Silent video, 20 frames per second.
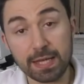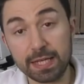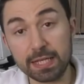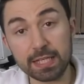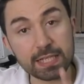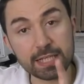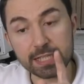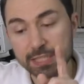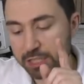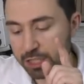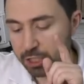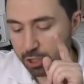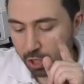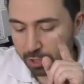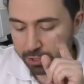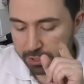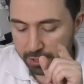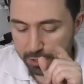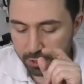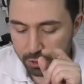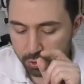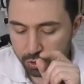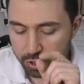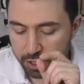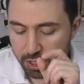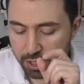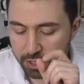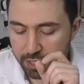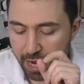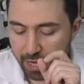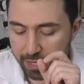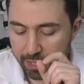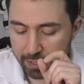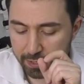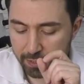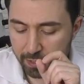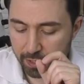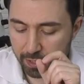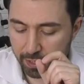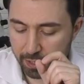It's not, you didn't get
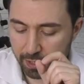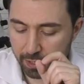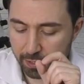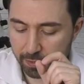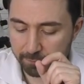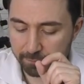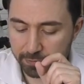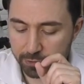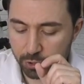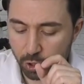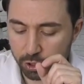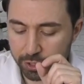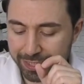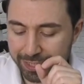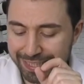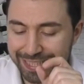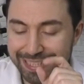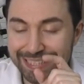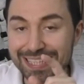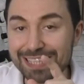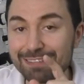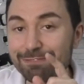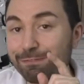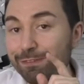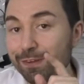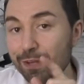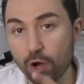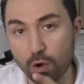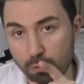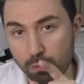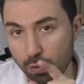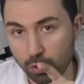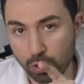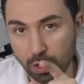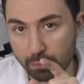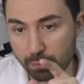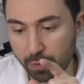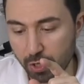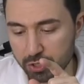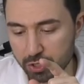it, not heated flowable
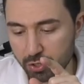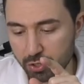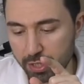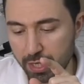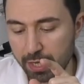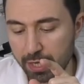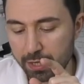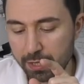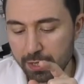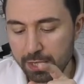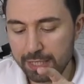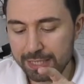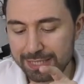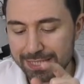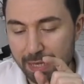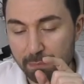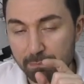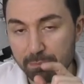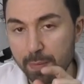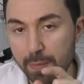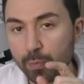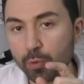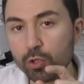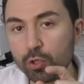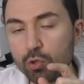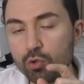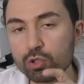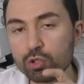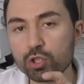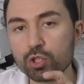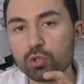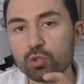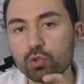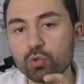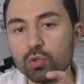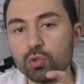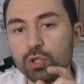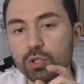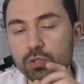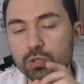composite, okay? Some people use
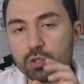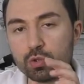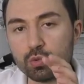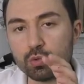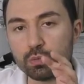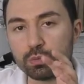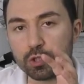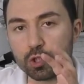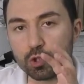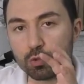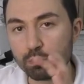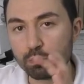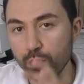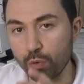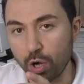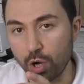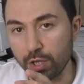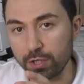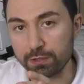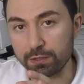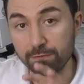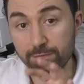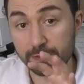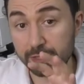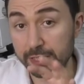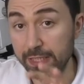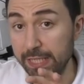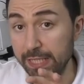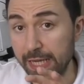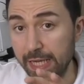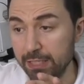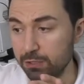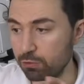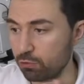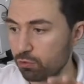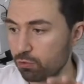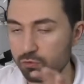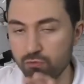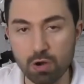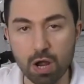to bond veneers or
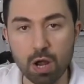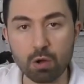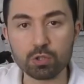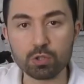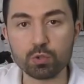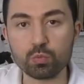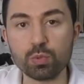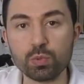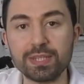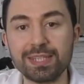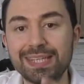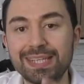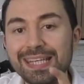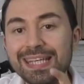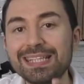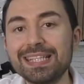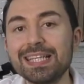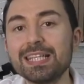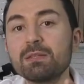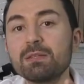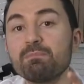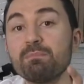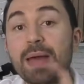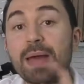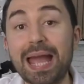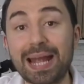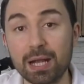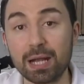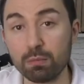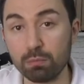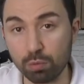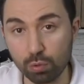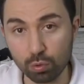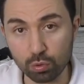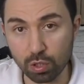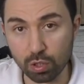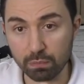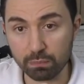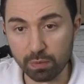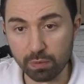crowns with heated packable
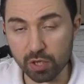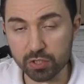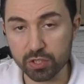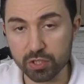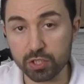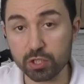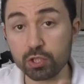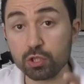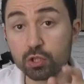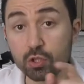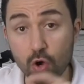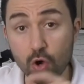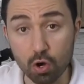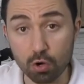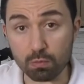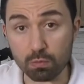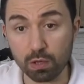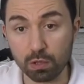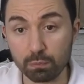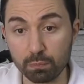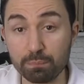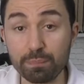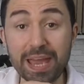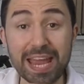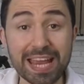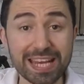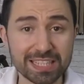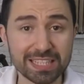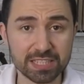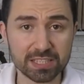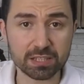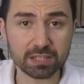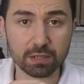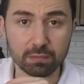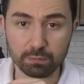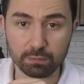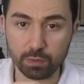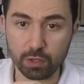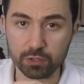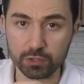composite, normal paste
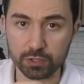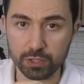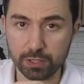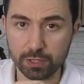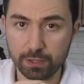composite.